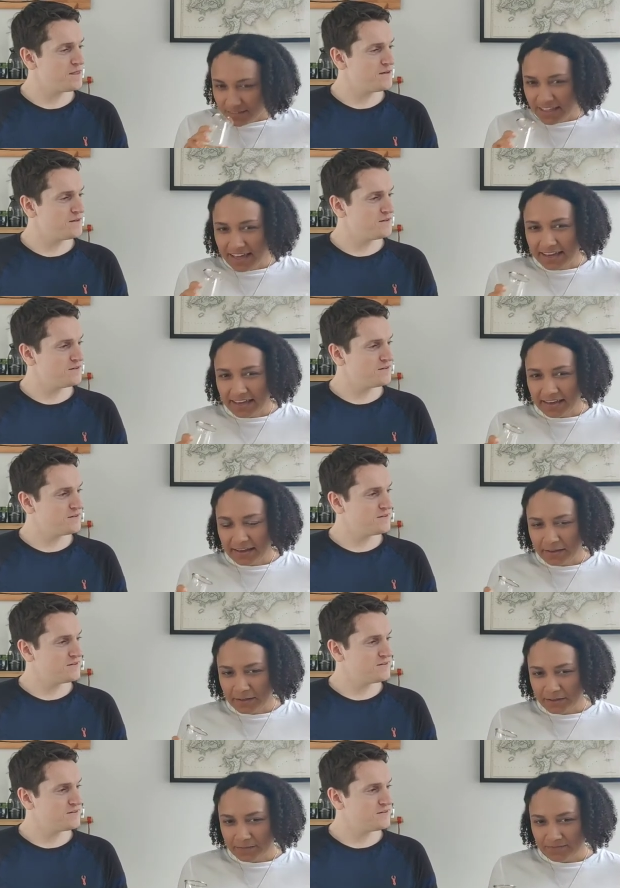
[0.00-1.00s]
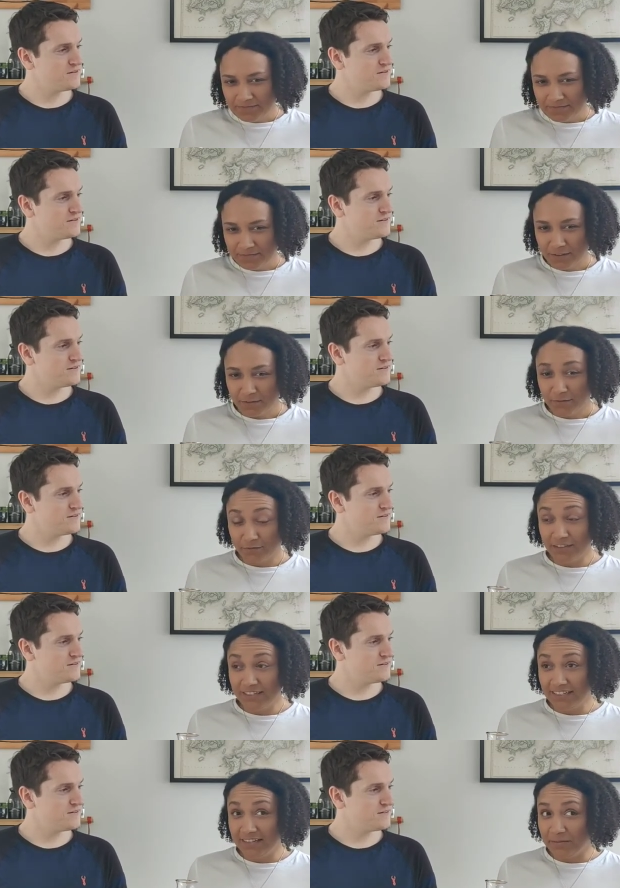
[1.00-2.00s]
Speaker 1: Like
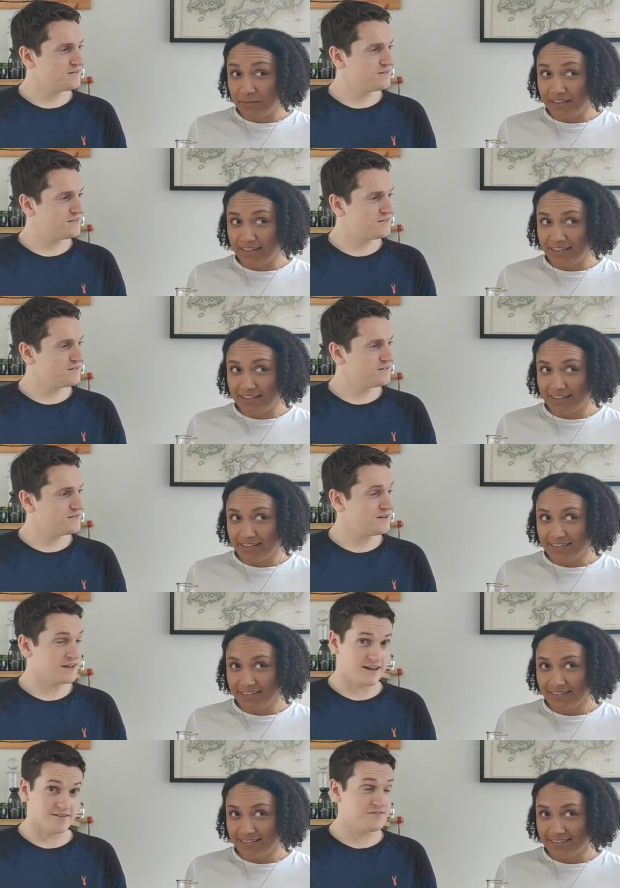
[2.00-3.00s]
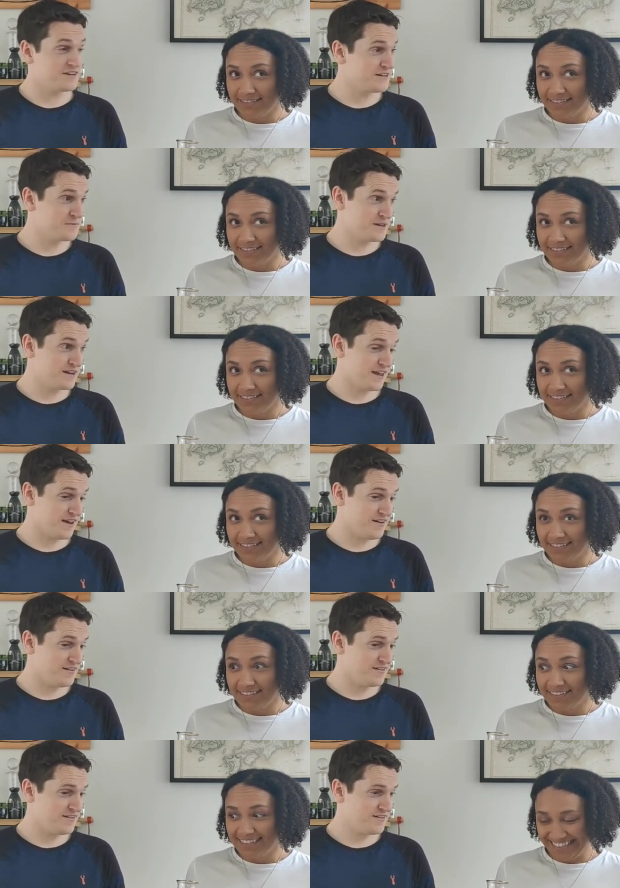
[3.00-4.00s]
Speaker 2: vanilla bean. Again, vanilla bean
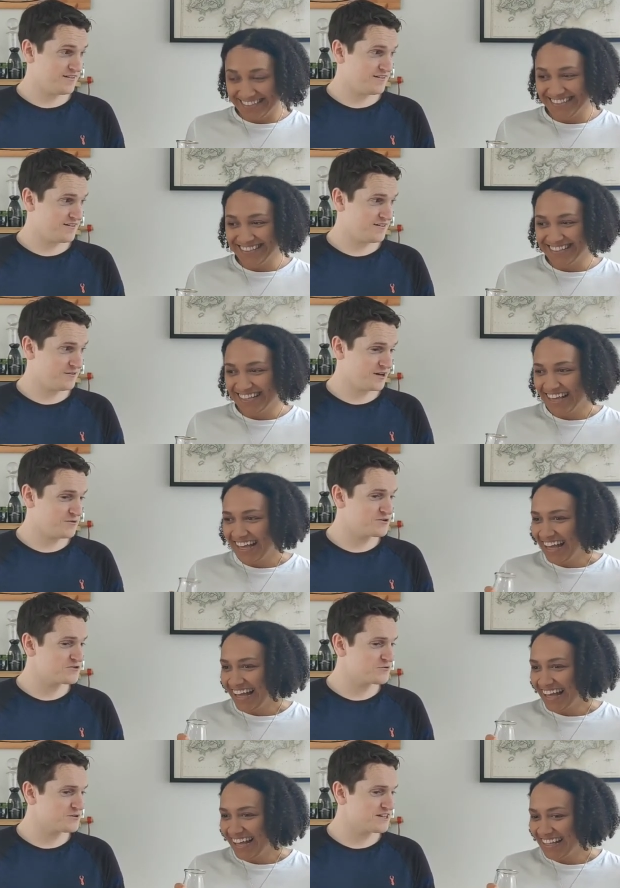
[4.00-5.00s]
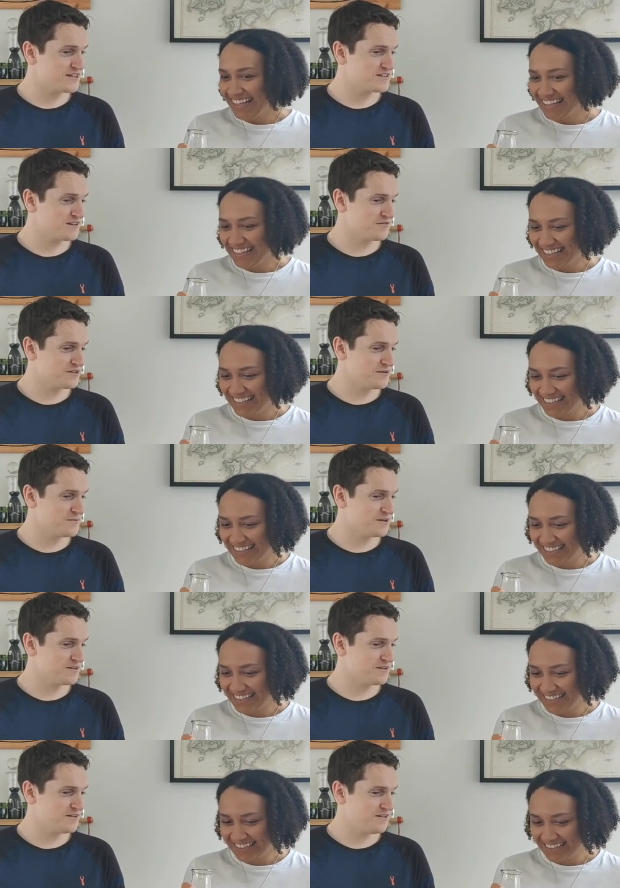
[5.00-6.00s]
again. Okay, which one tastes like vanilla
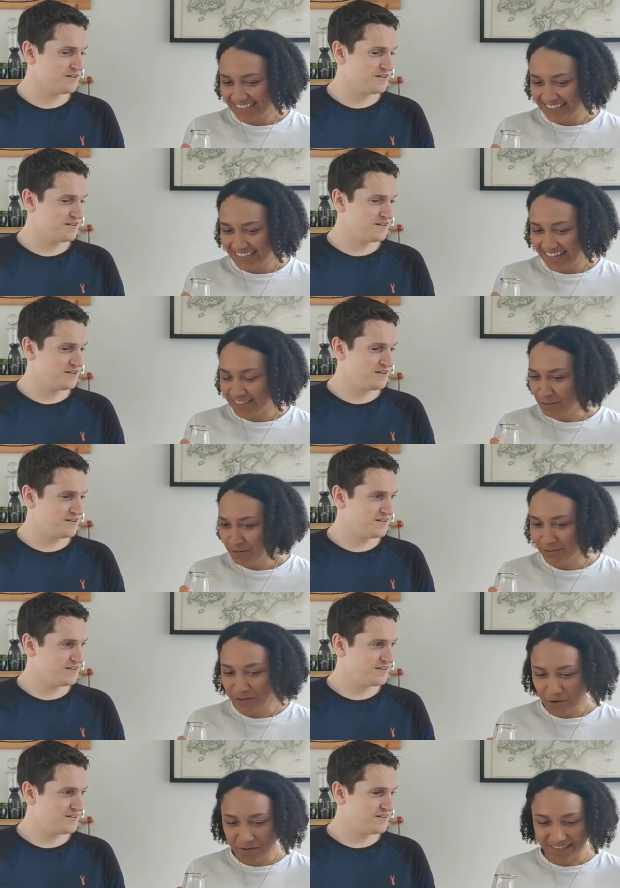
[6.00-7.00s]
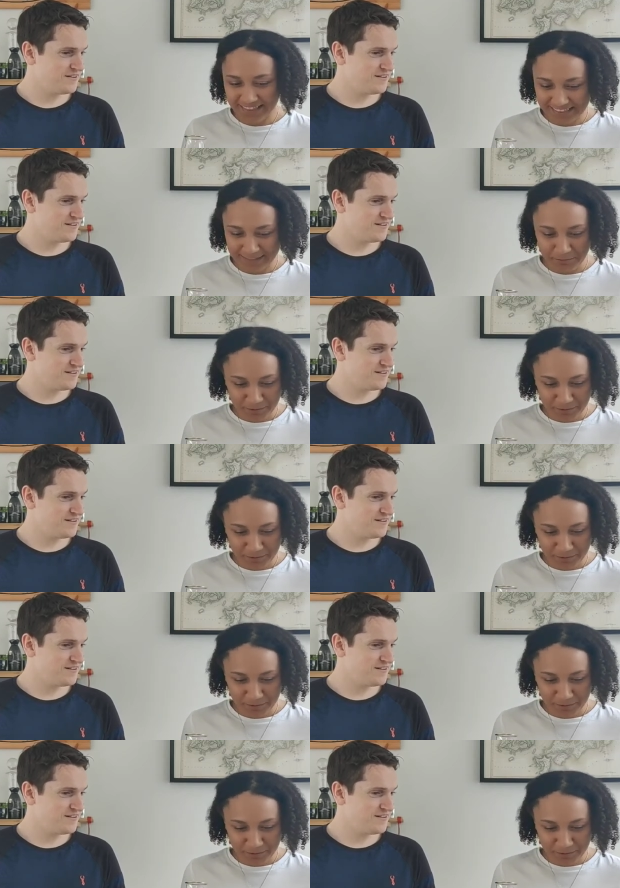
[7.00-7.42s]
bean?
Speaker 1: I don't know at this